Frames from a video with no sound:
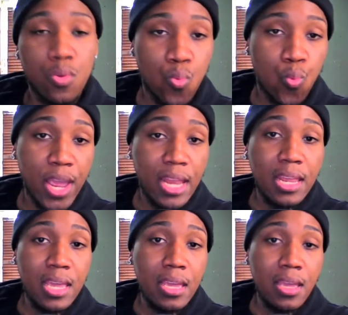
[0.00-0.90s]

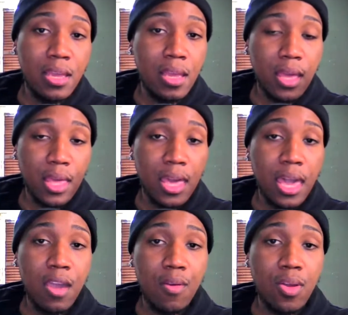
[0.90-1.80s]
Wendy
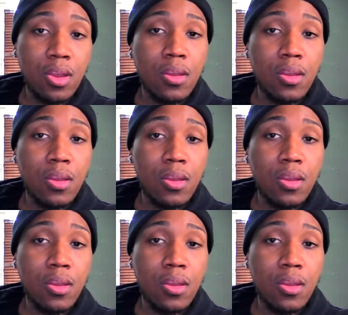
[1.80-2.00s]
Karen,